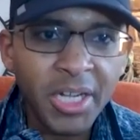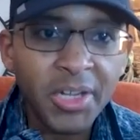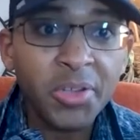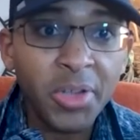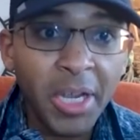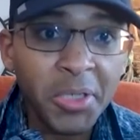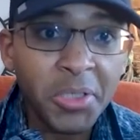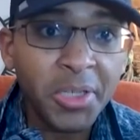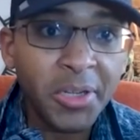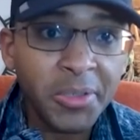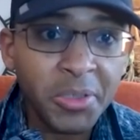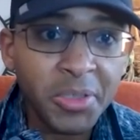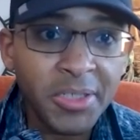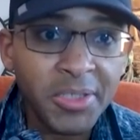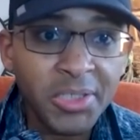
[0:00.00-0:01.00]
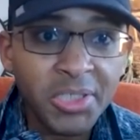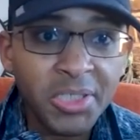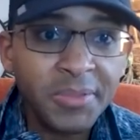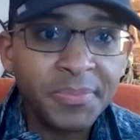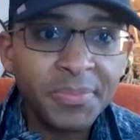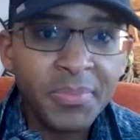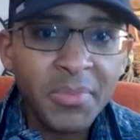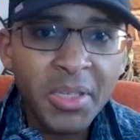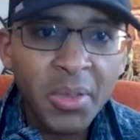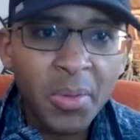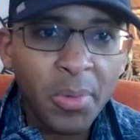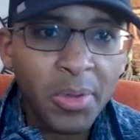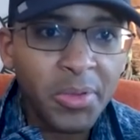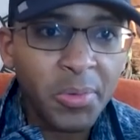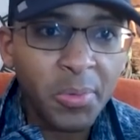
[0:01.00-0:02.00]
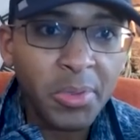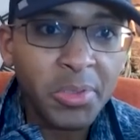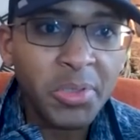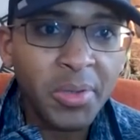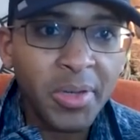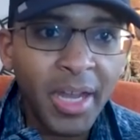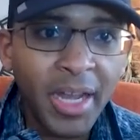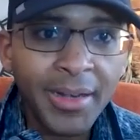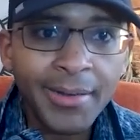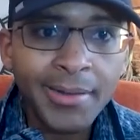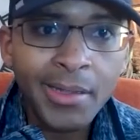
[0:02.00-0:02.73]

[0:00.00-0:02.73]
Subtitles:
you're actually going to transition, whether you want to or not.